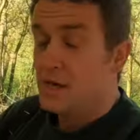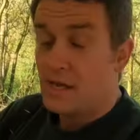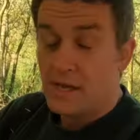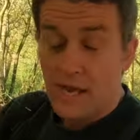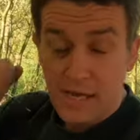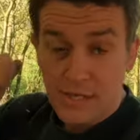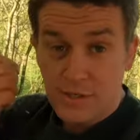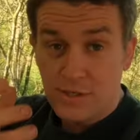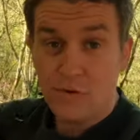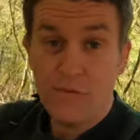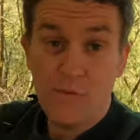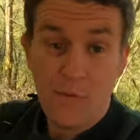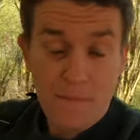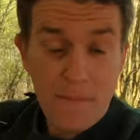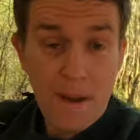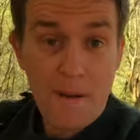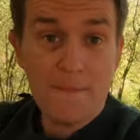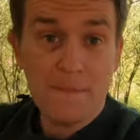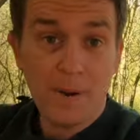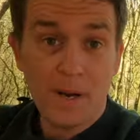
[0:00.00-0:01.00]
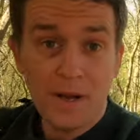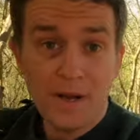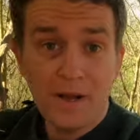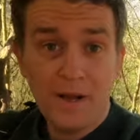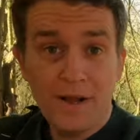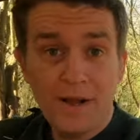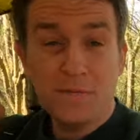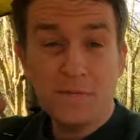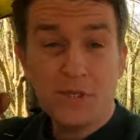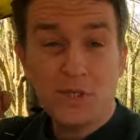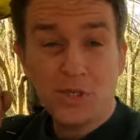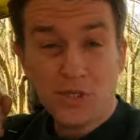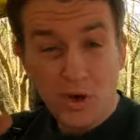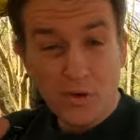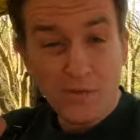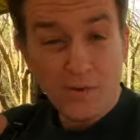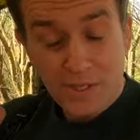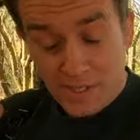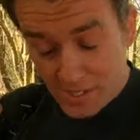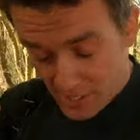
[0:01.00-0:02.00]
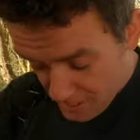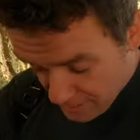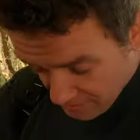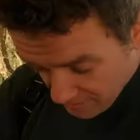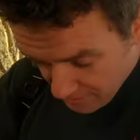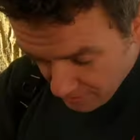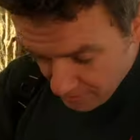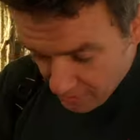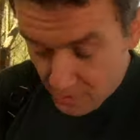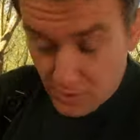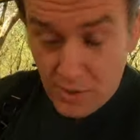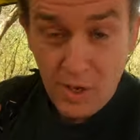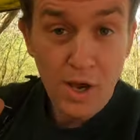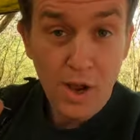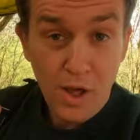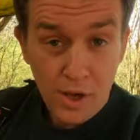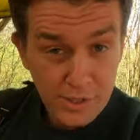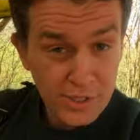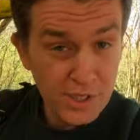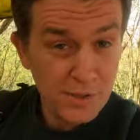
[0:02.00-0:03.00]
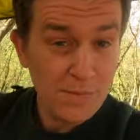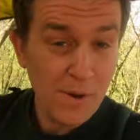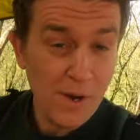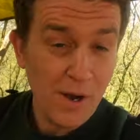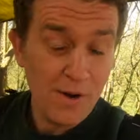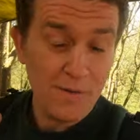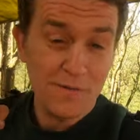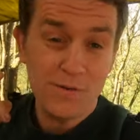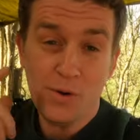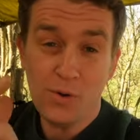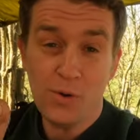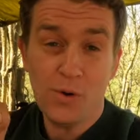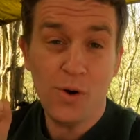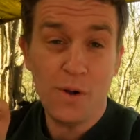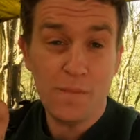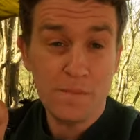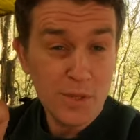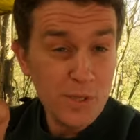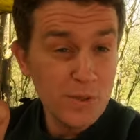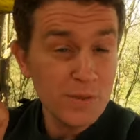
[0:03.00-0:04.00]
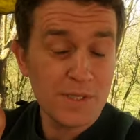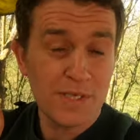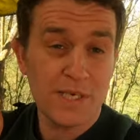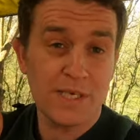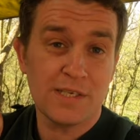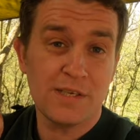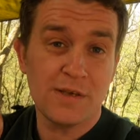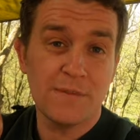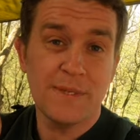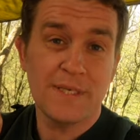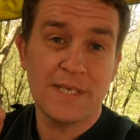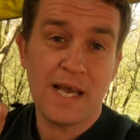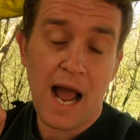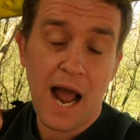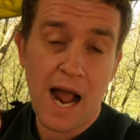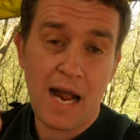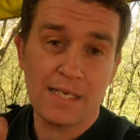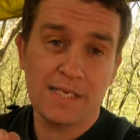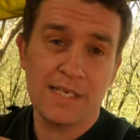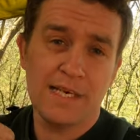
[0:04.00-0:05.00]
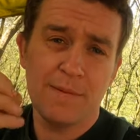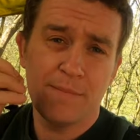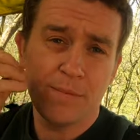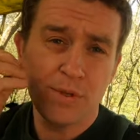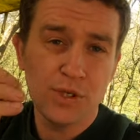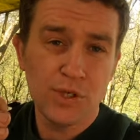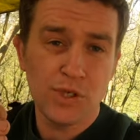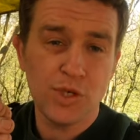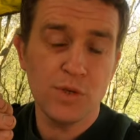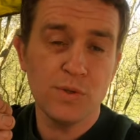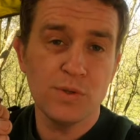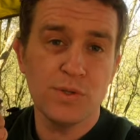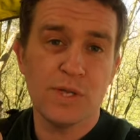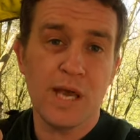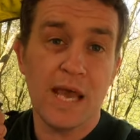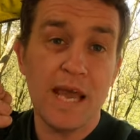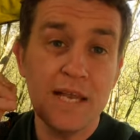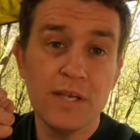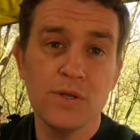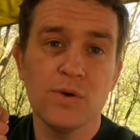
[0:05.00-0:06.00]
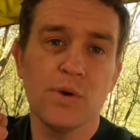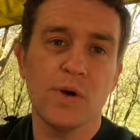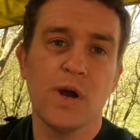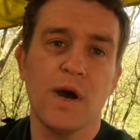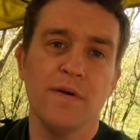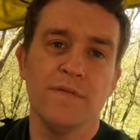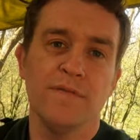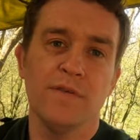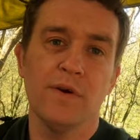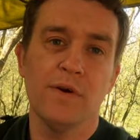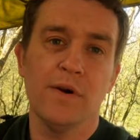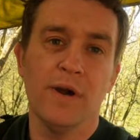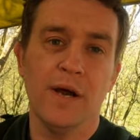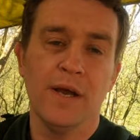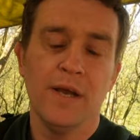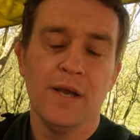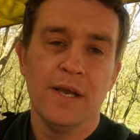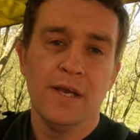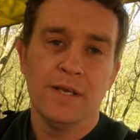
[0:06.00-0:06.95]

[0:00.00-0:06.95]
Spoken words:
Okay, so remember, the majority or the largest part of your immune system is actually produced in your gut flora.